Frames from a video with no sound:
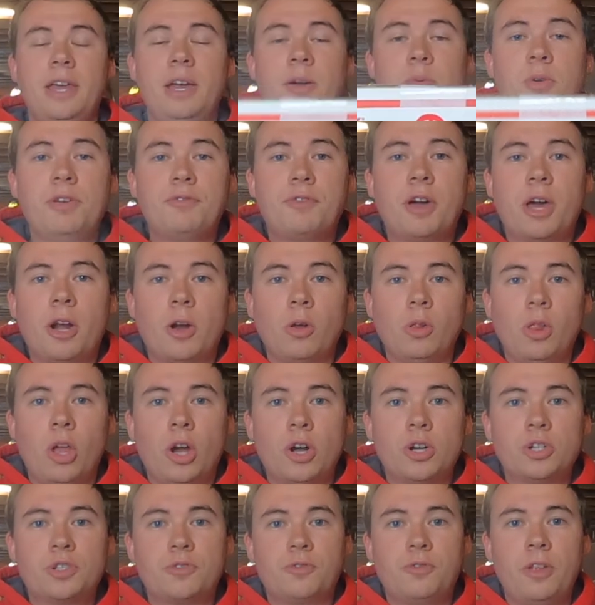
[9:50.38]
Then we've got our
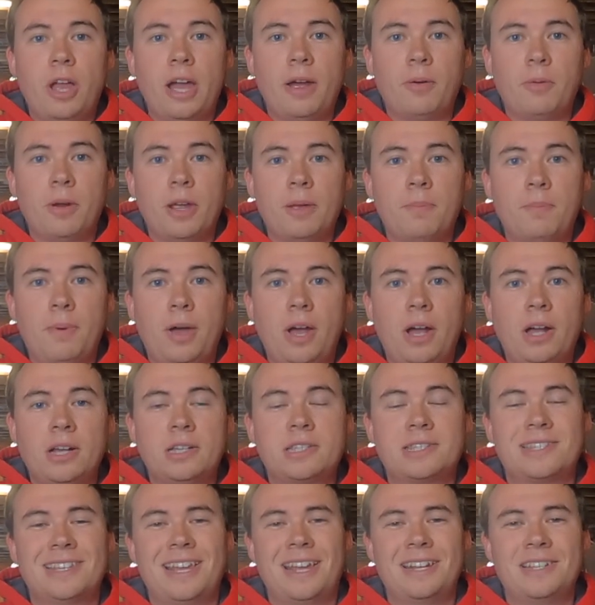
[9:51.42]
large flat rate
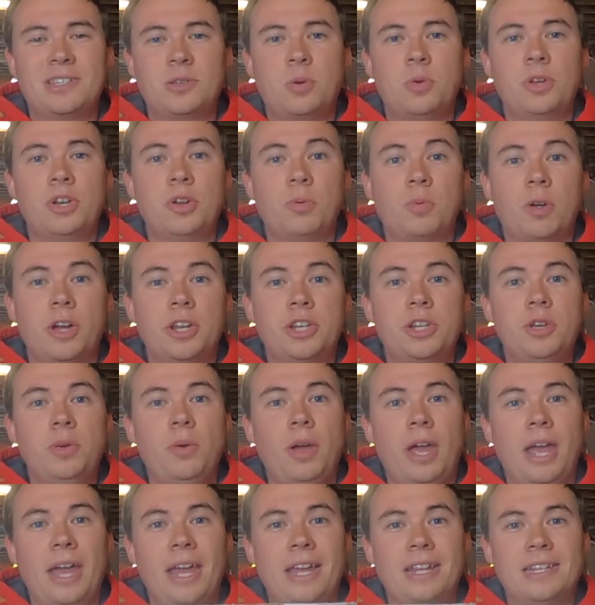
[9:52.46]
box. That is going to run you
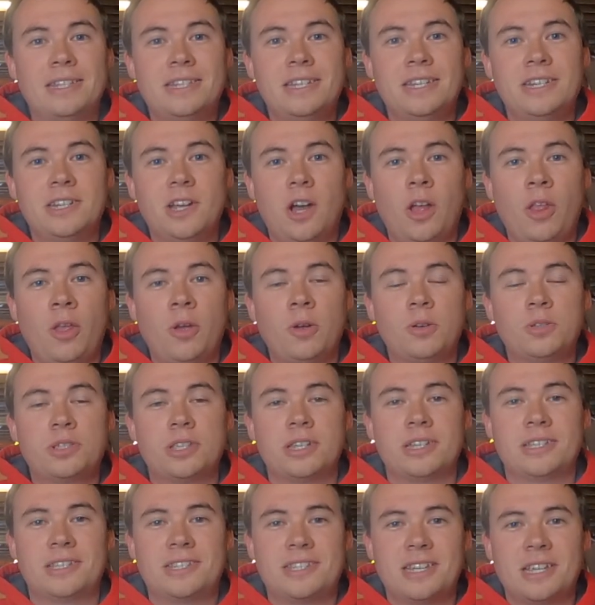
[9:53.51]
$18.
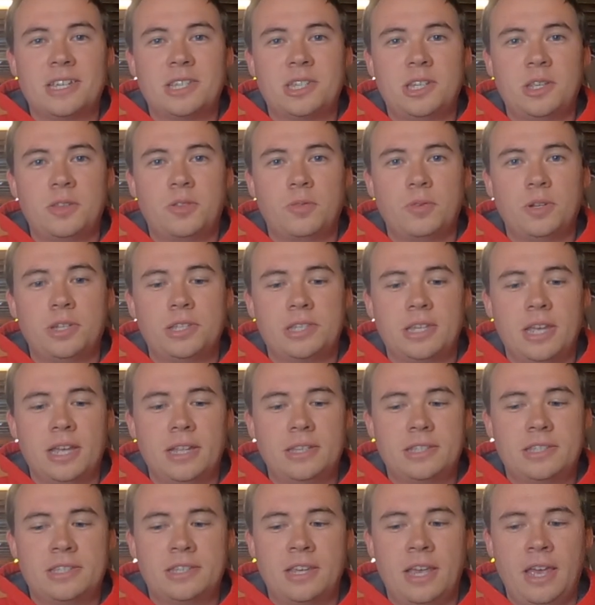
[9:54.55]

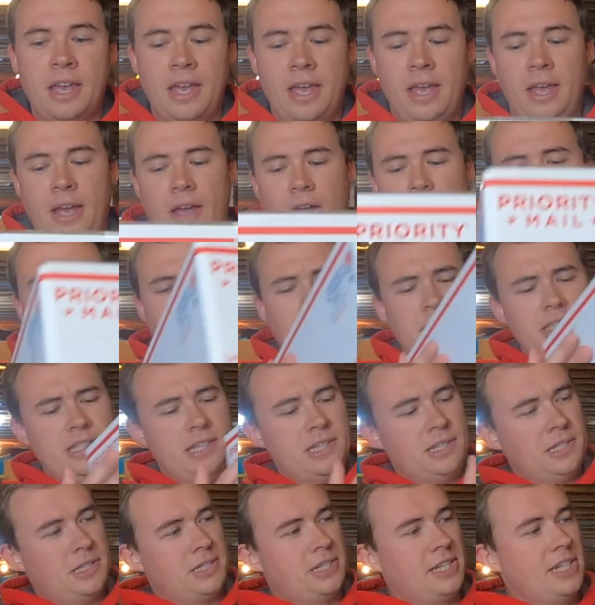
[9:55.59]
$3.63. This
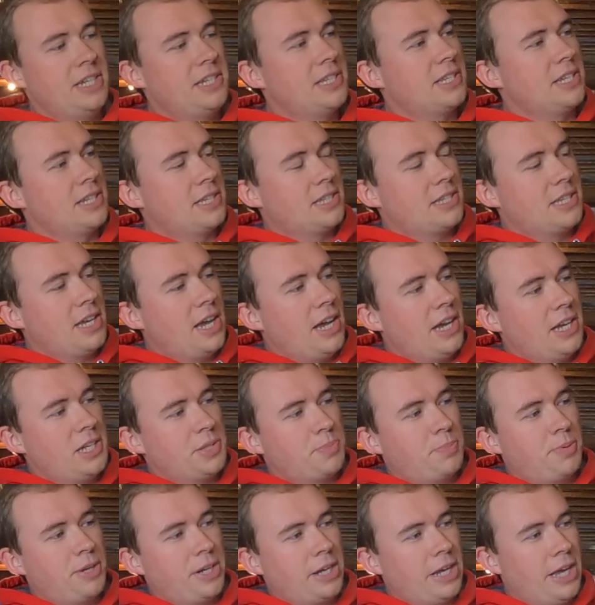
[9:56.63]
is decent
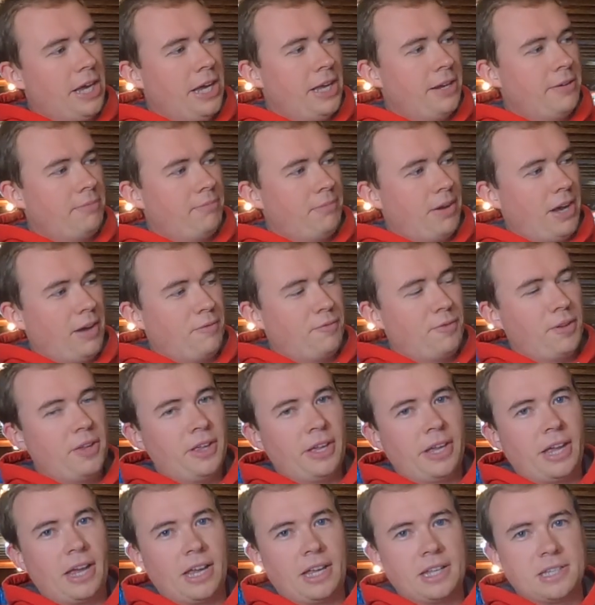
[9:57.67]
size, but again, I feel
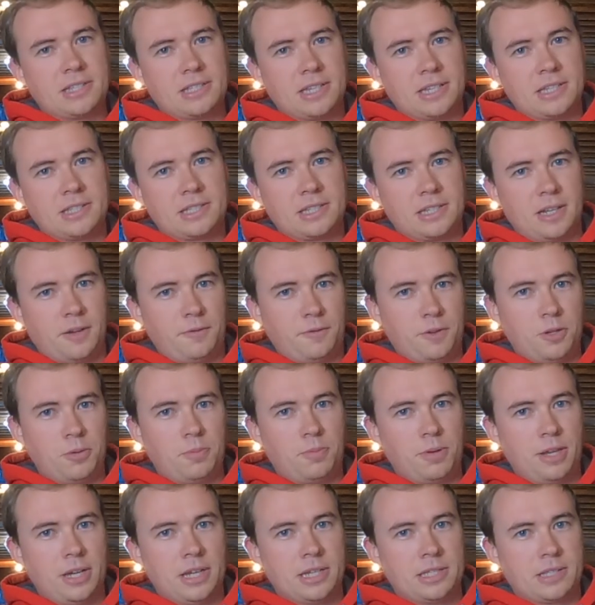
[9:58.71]
like I can send stuff
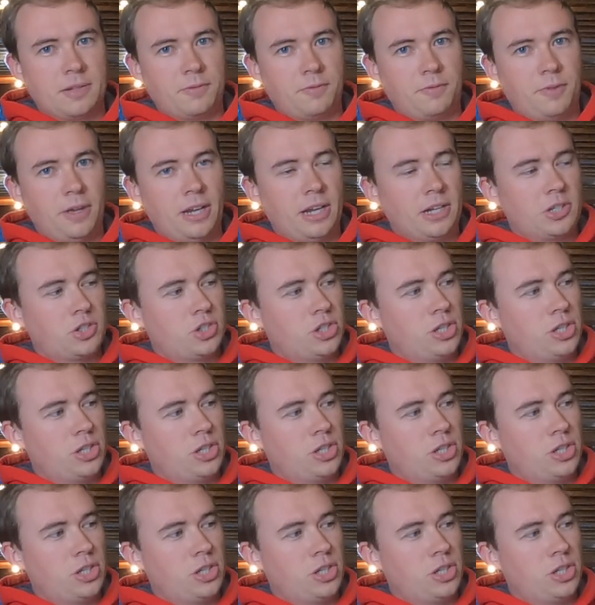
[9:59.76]
UPS and FedEx